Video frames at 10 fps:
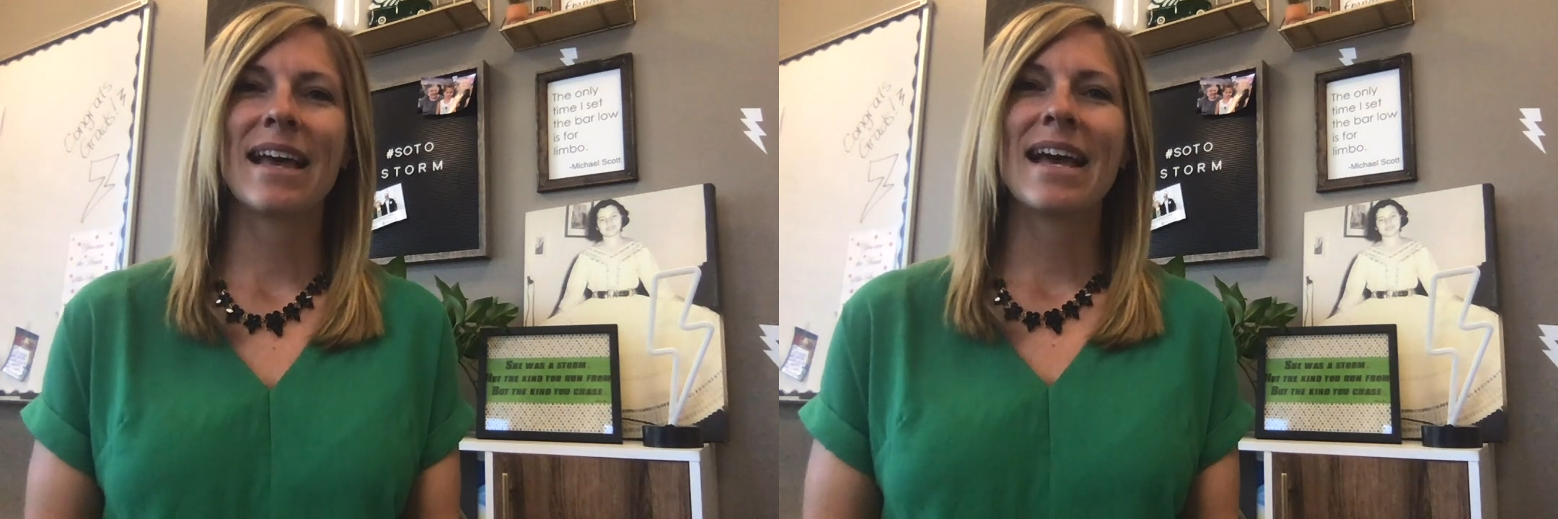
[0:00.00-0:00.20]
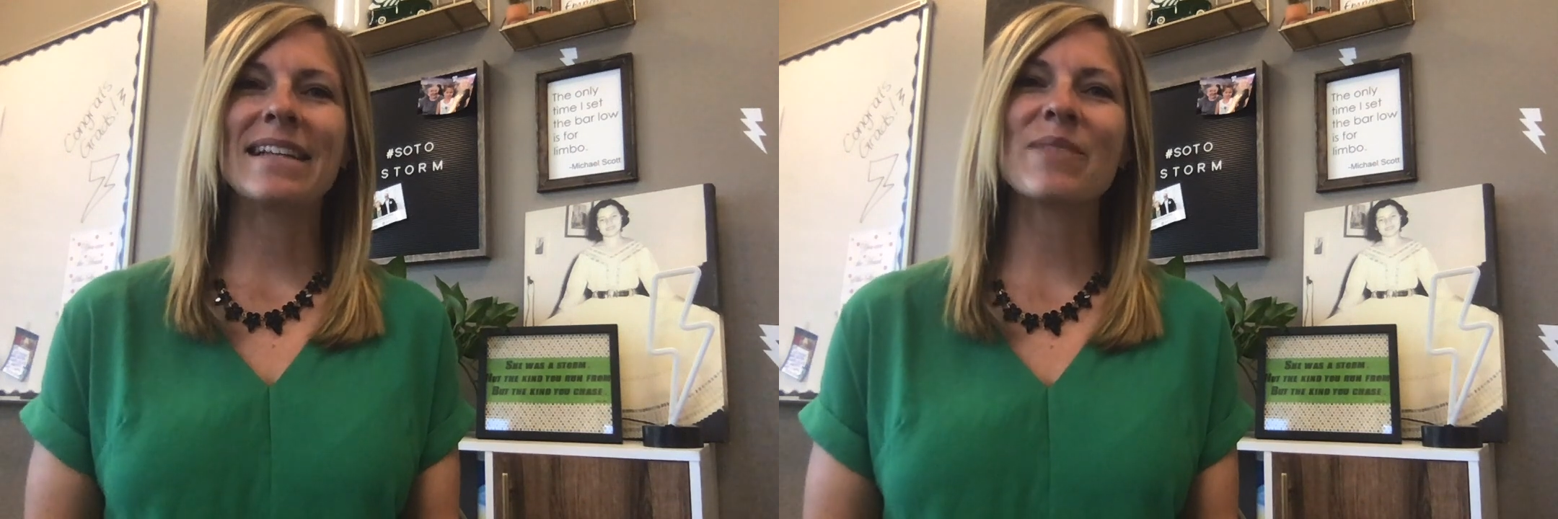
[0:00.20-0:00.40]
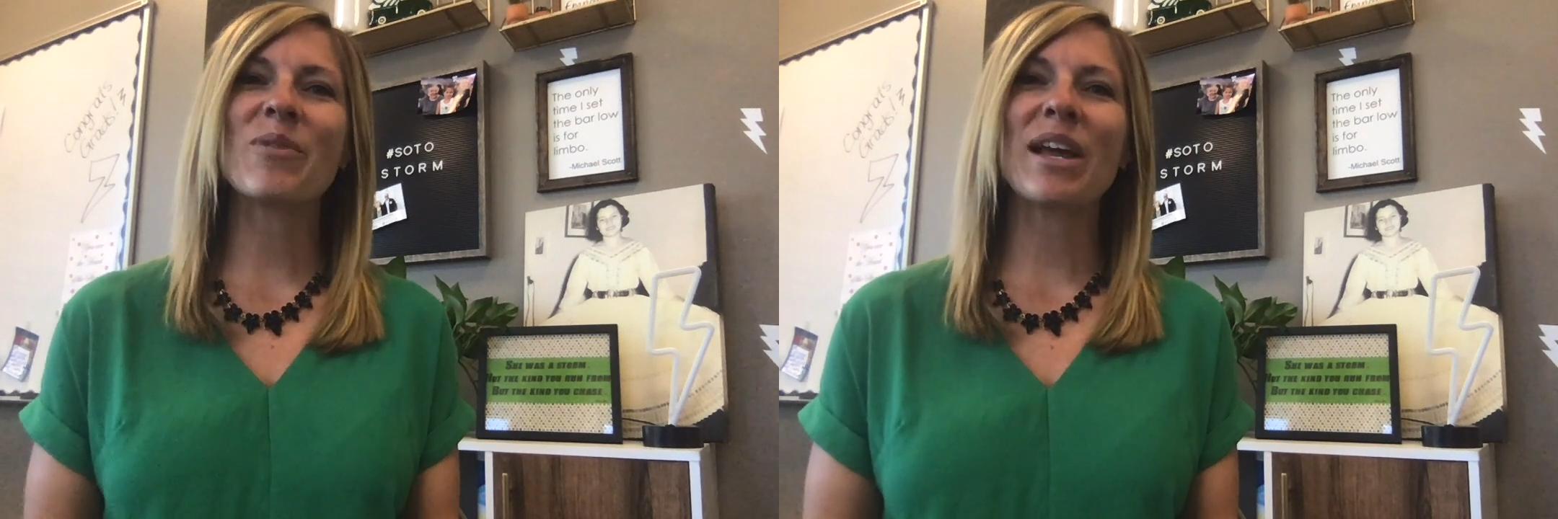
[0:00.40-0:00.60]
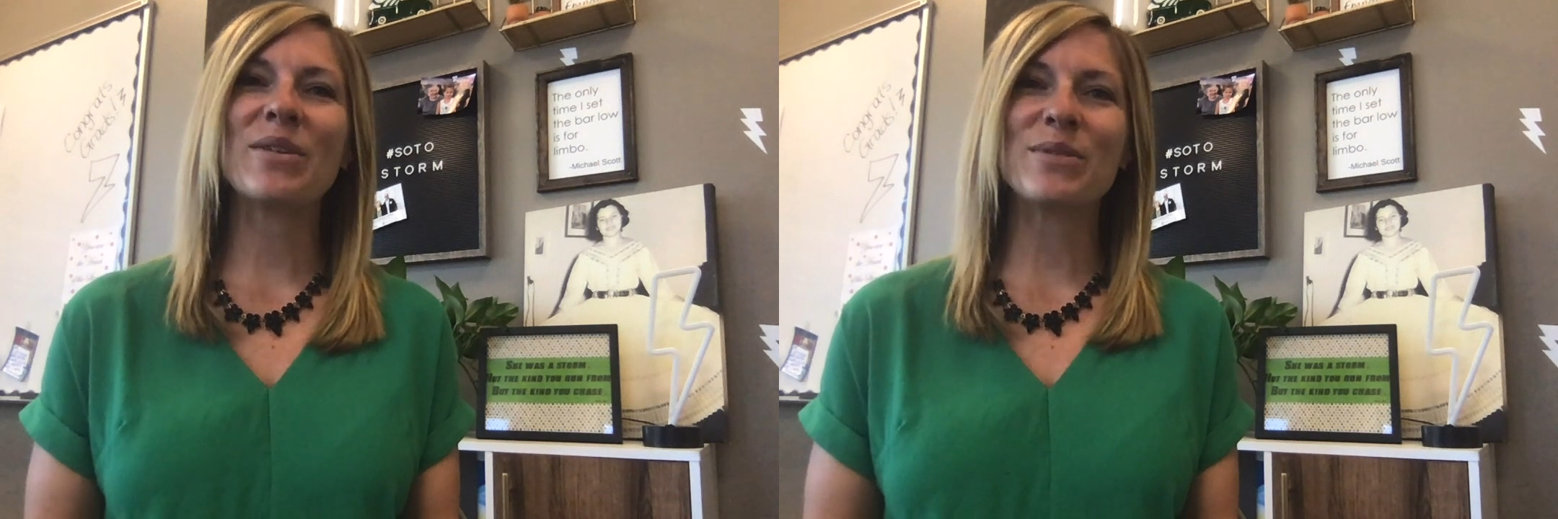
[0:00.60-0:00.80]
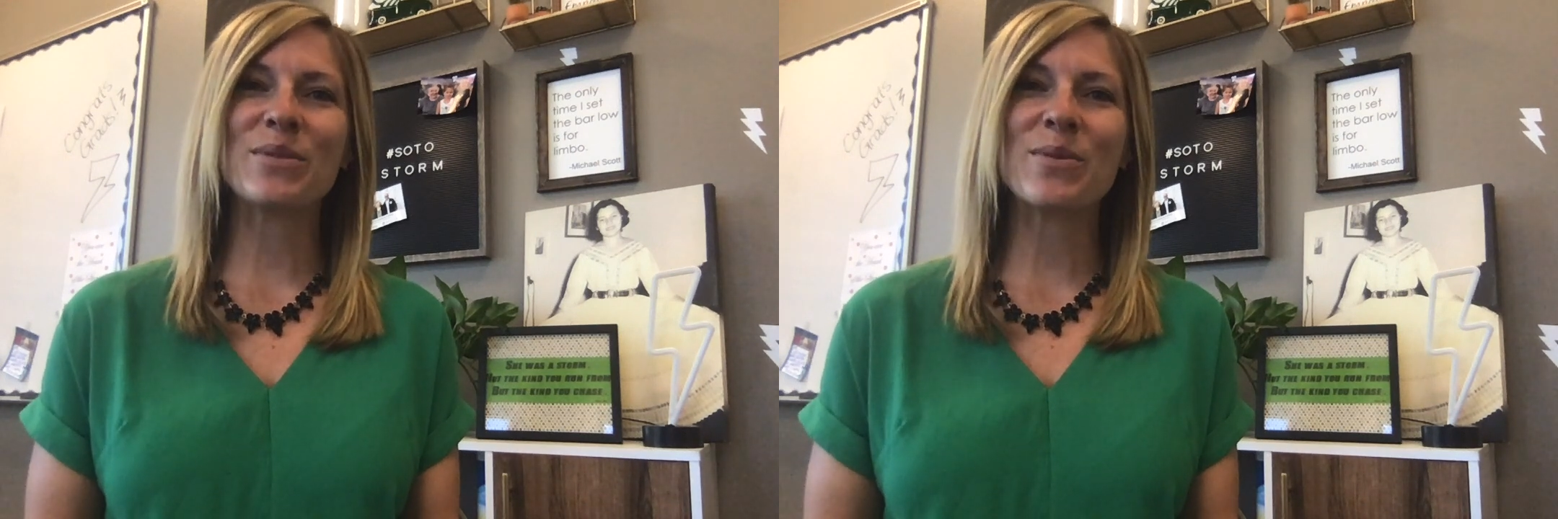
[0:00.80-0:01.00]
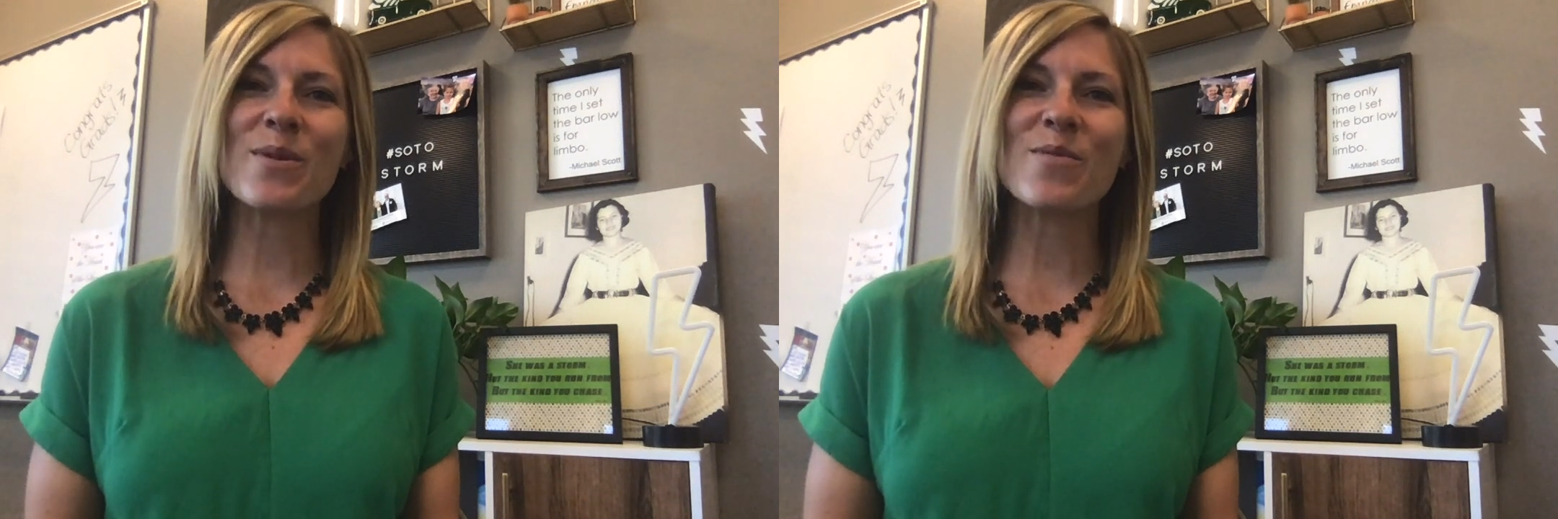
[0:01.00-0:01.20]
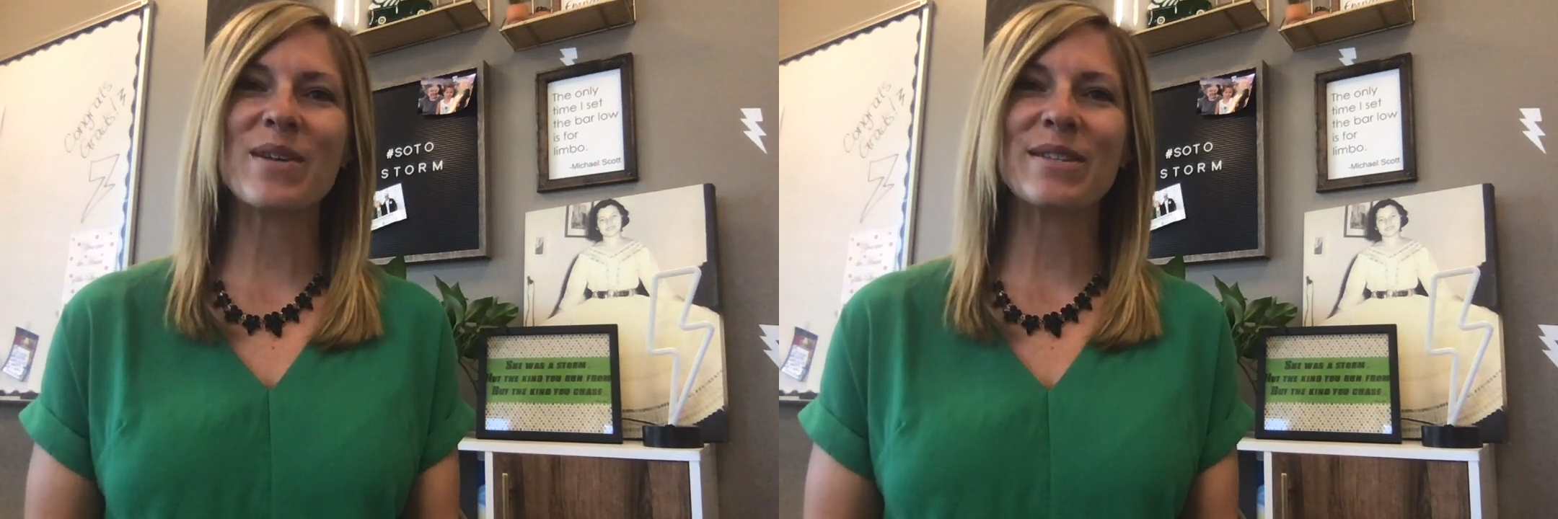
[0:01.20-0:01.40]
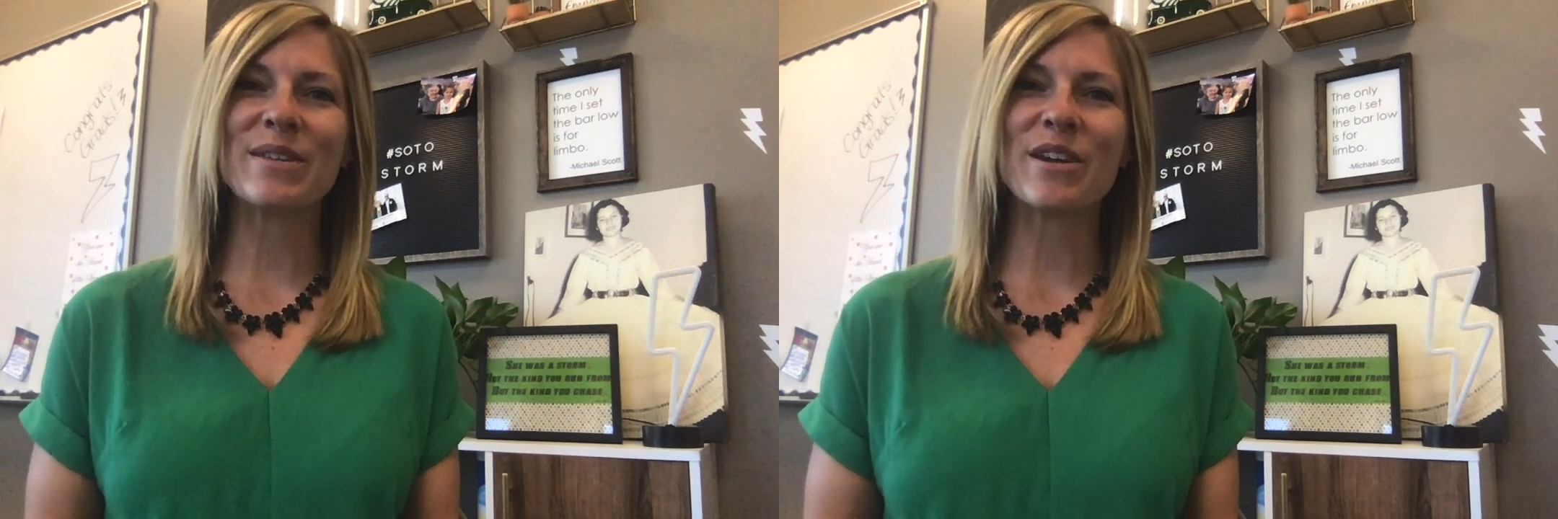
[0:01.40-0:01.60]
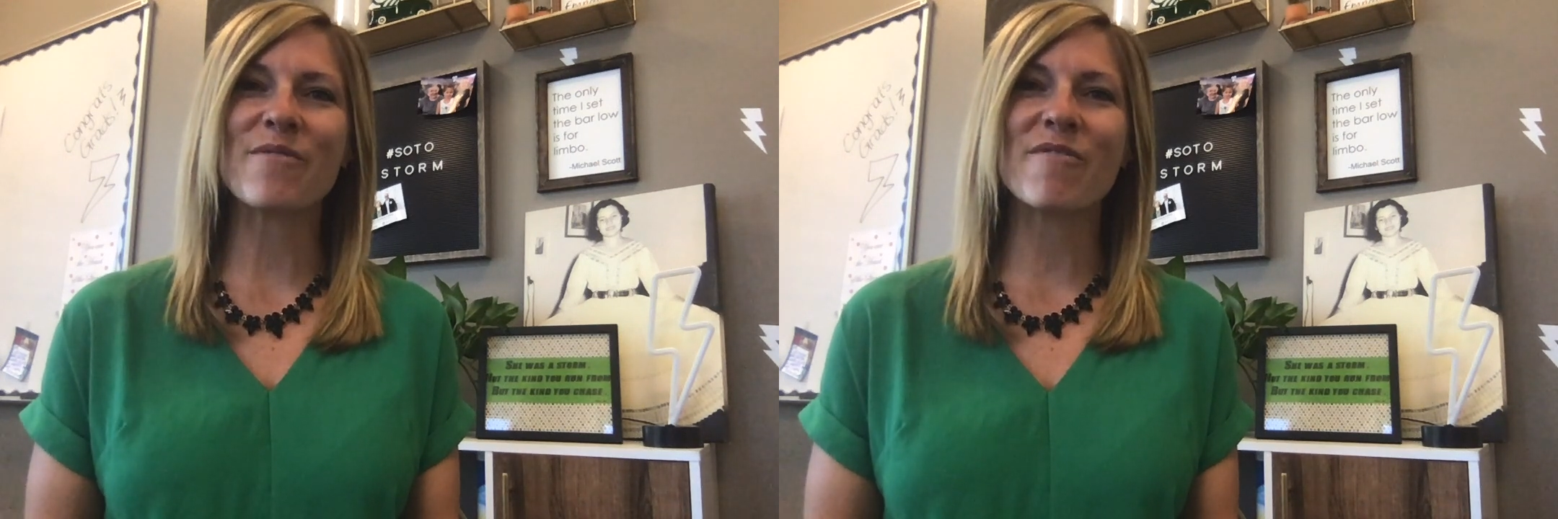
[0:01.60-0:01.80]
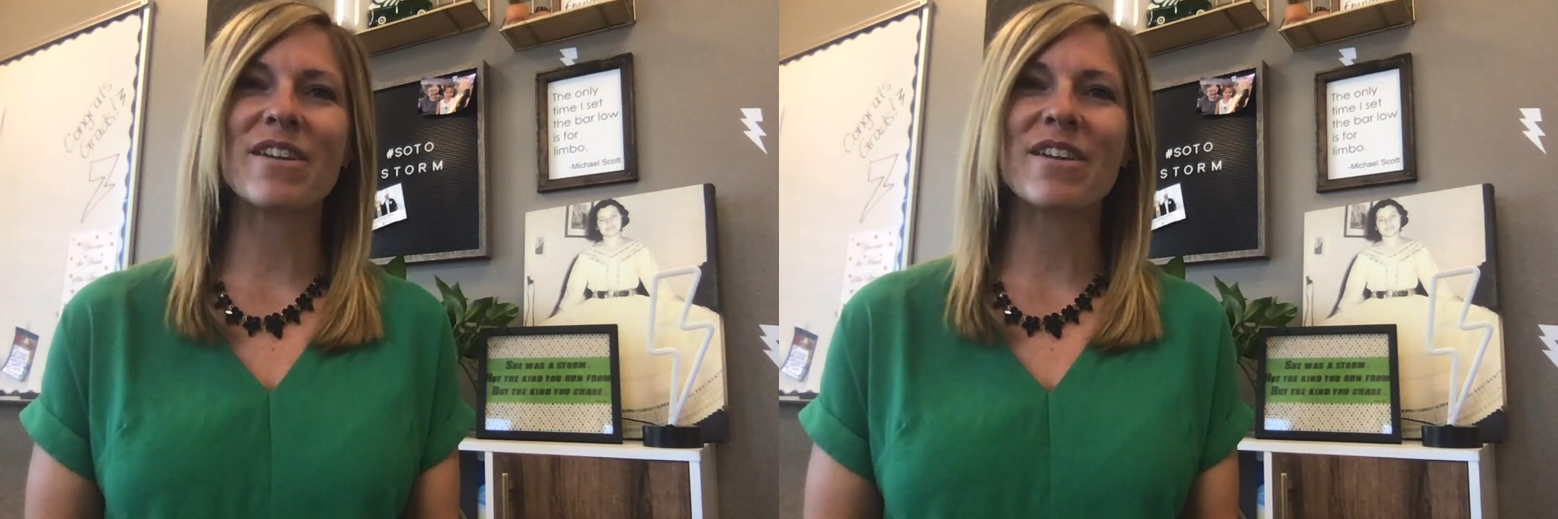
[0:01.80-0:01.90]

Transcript: As a brand new school, we serve over